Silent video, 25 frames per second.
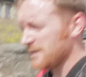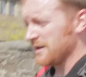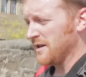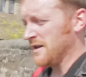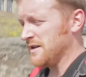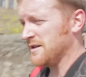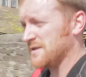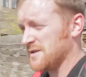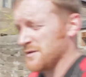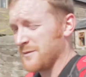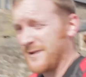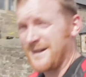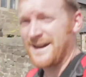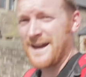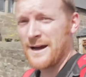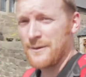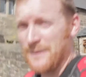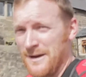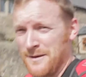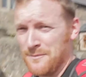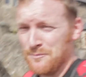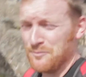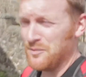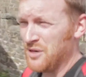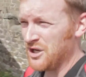So we're now
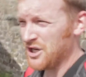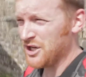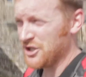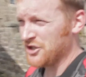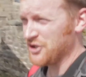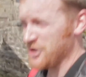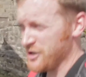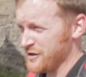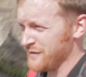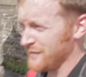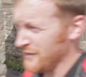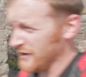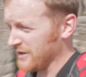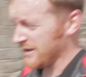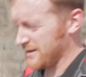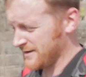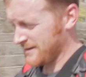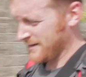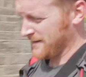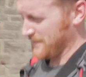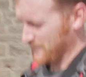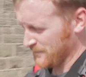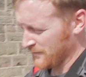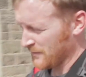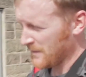in Birchover,
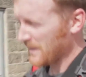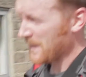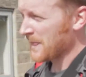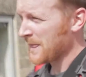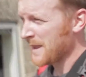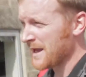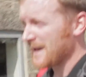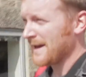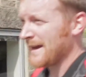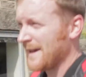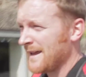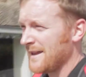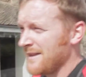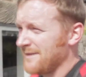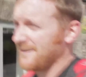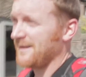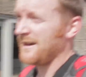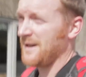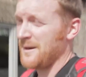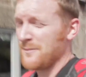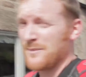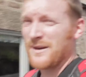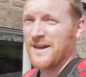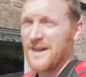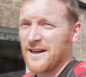
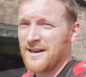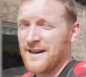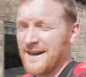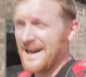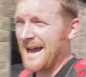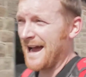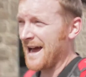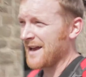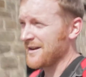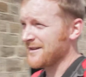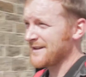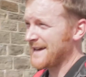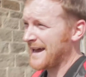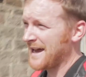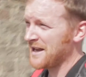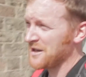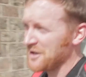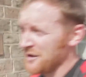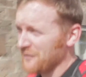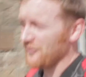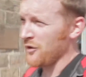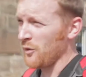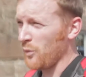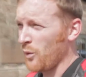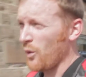the beginning and end
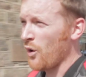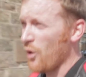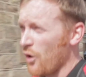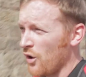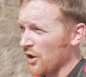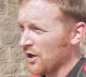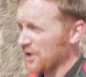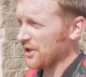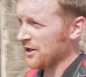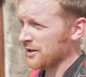of the walk.